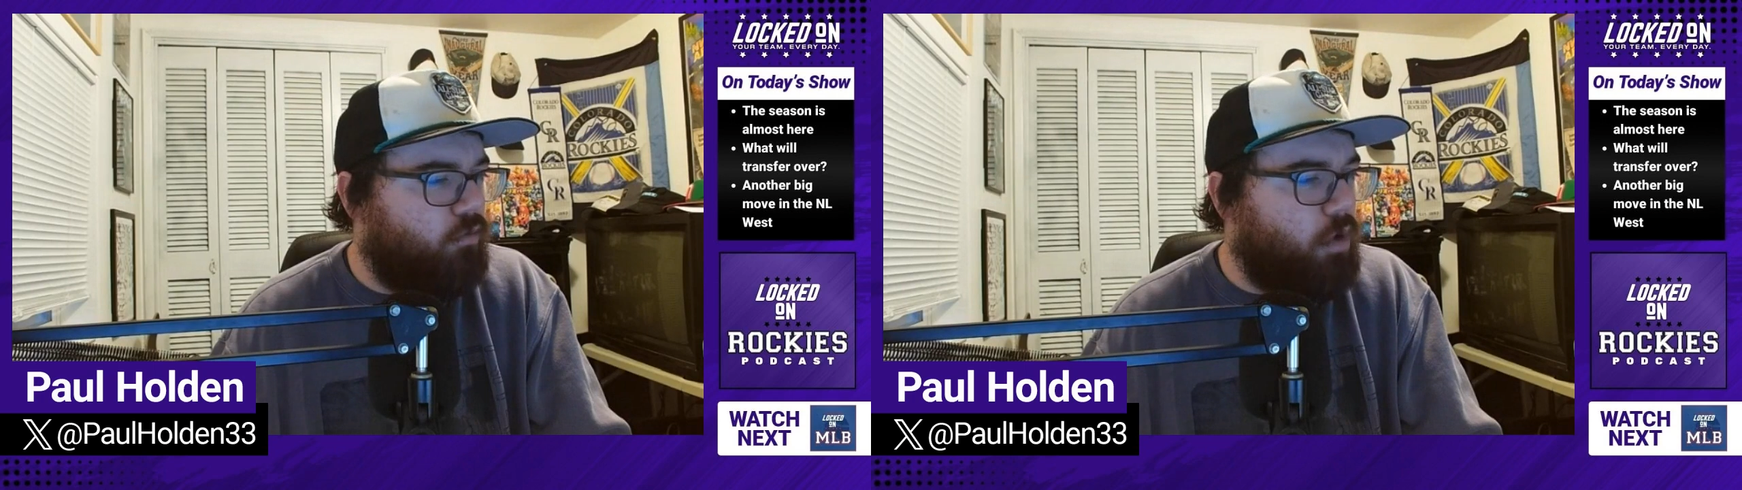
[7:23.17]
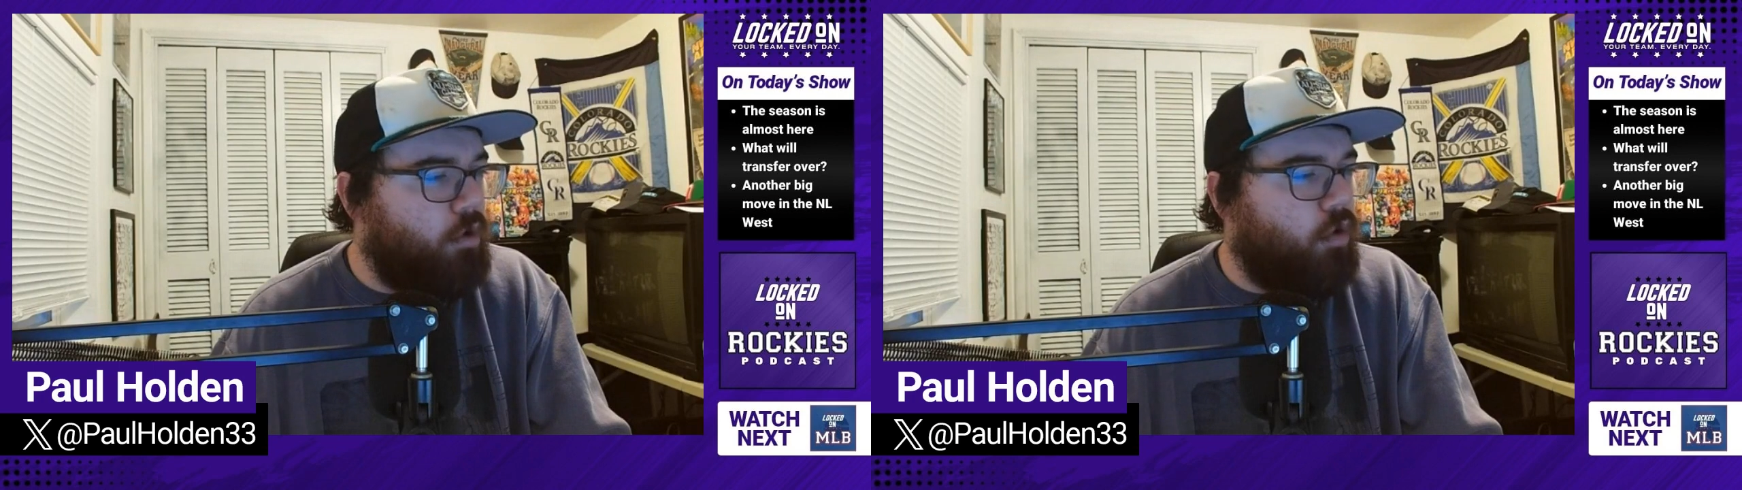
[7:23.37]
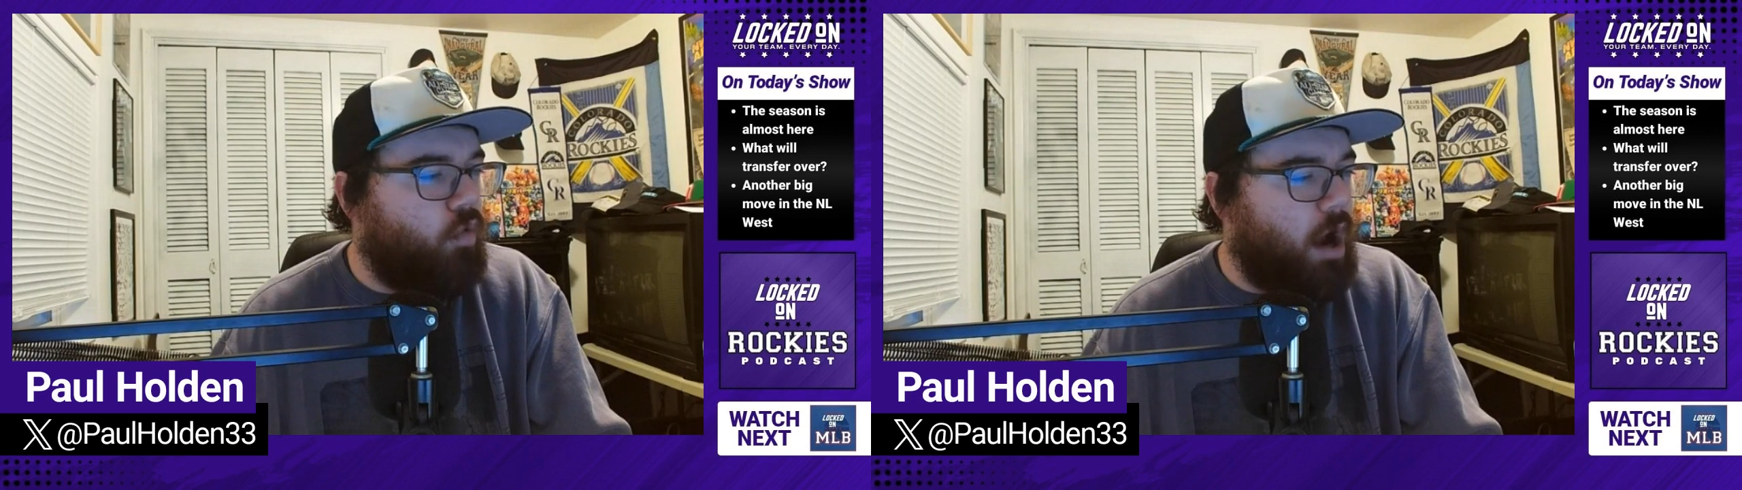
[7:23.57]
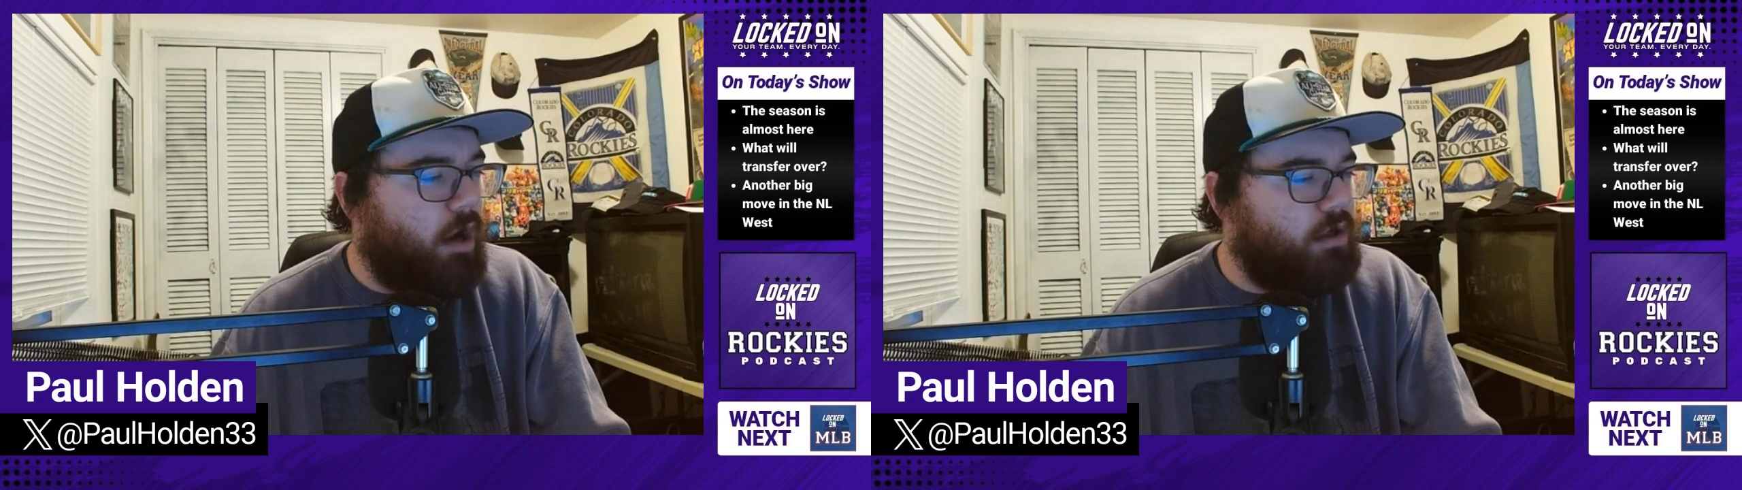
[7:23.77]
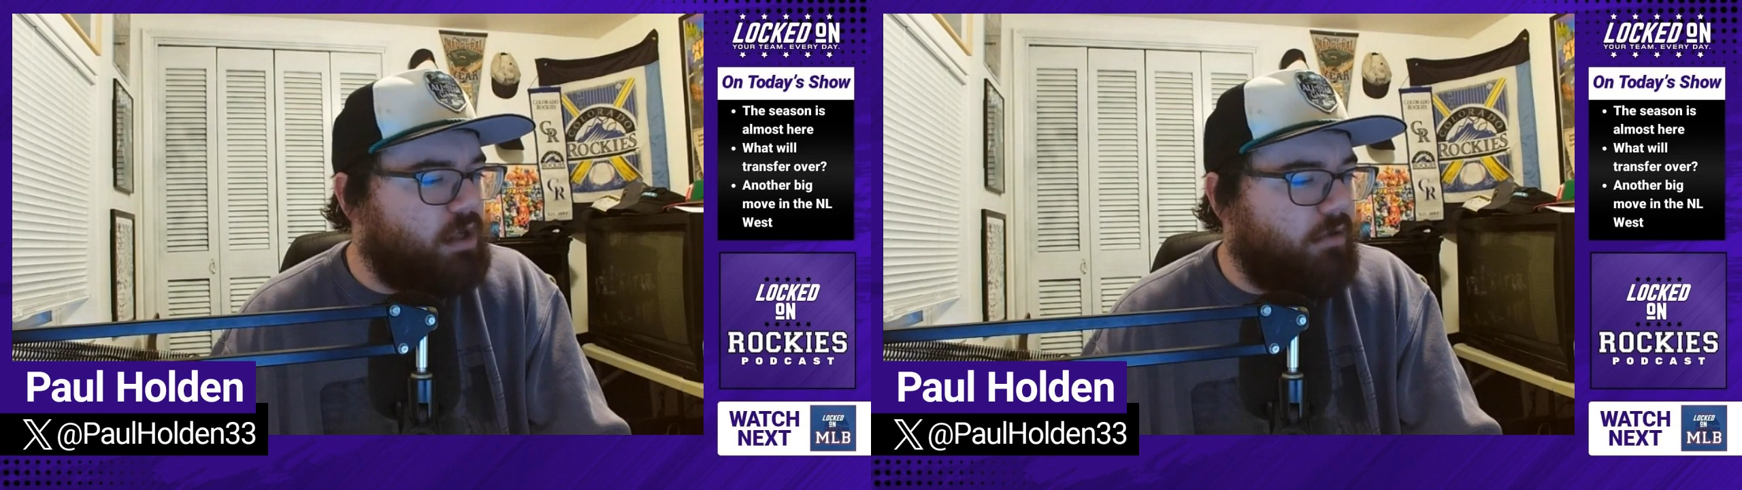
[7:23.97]

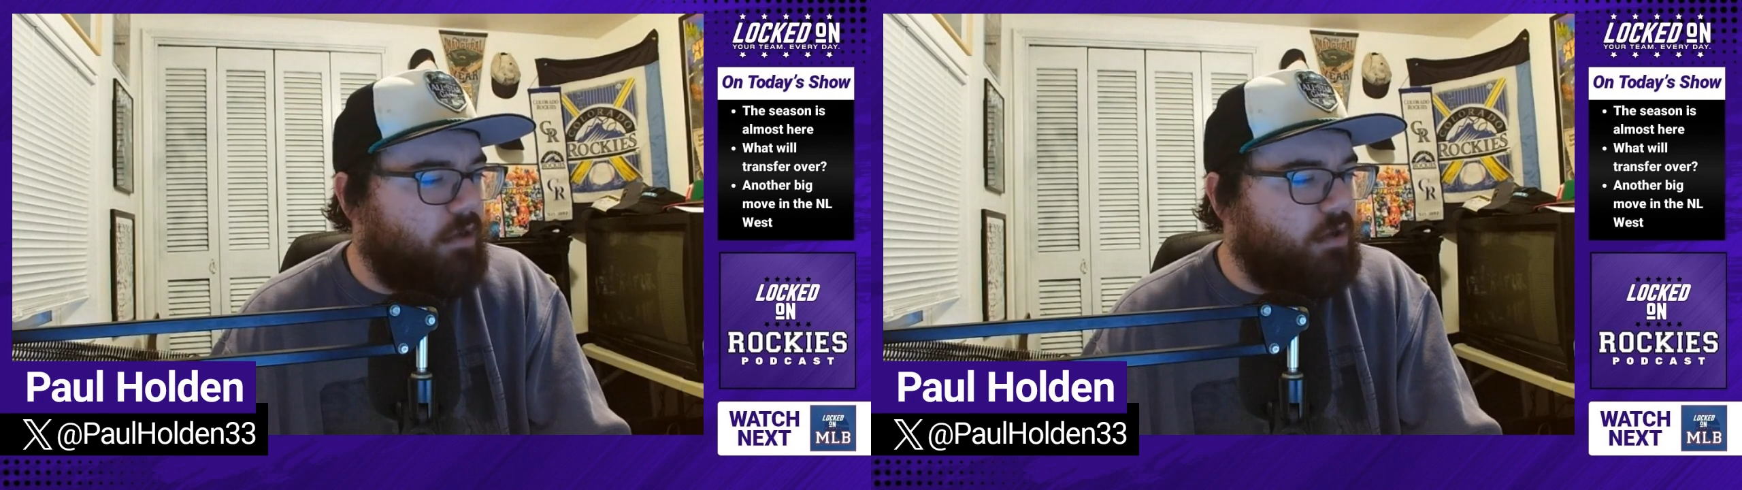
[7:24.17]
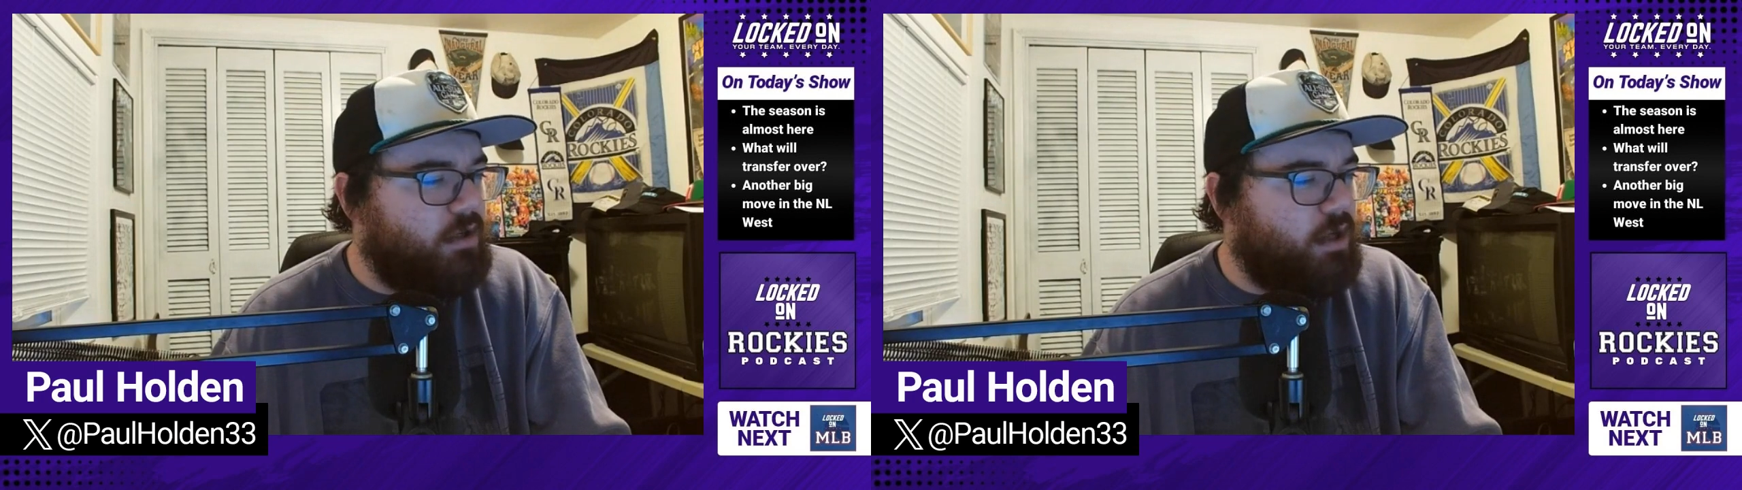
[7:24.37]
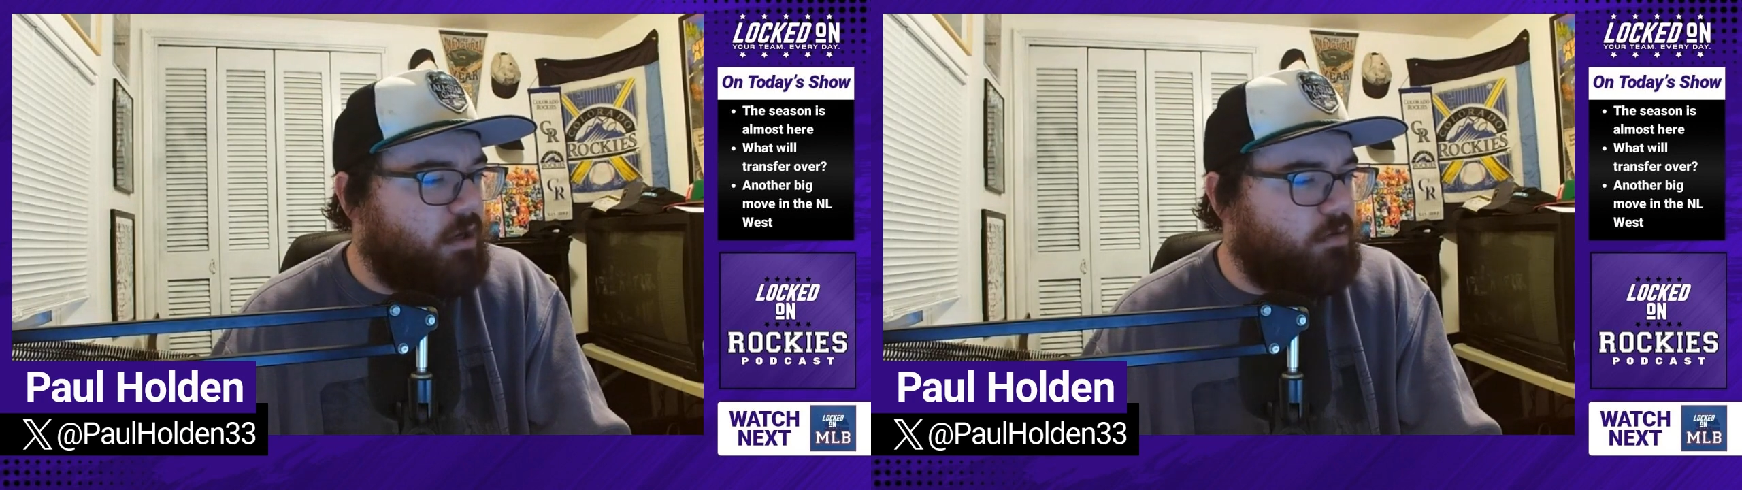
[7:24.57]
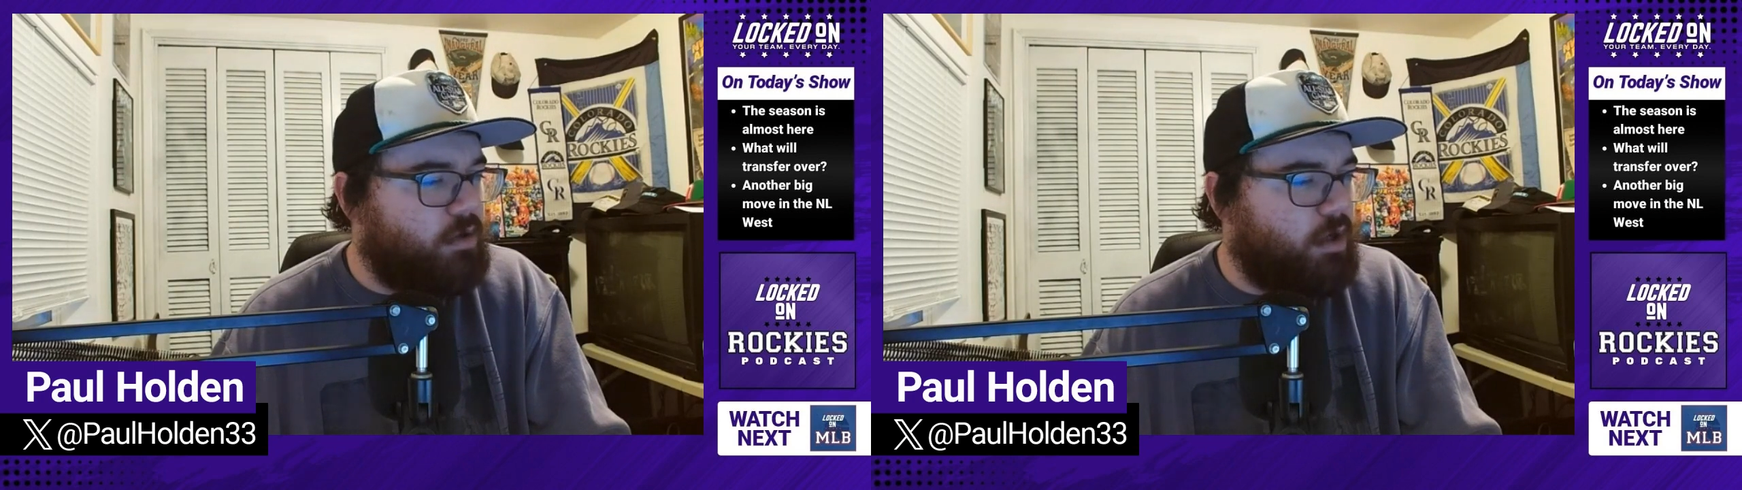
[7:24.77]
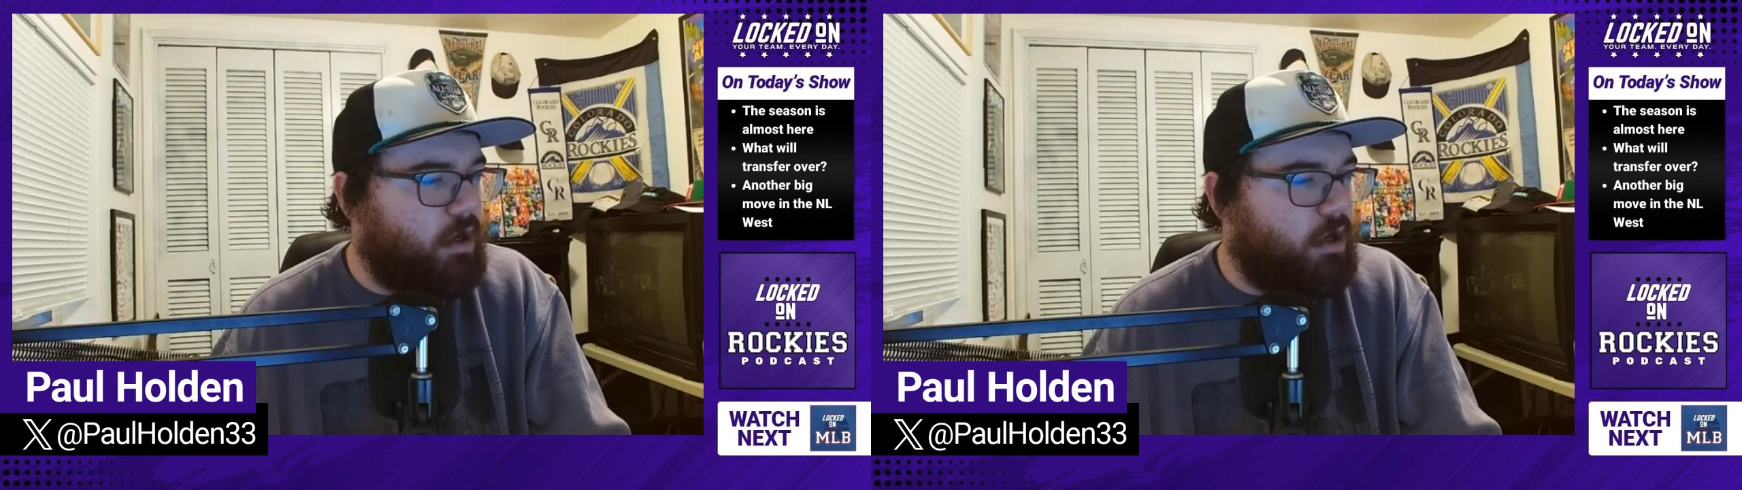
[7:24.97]
RotoWire, I thought that said it was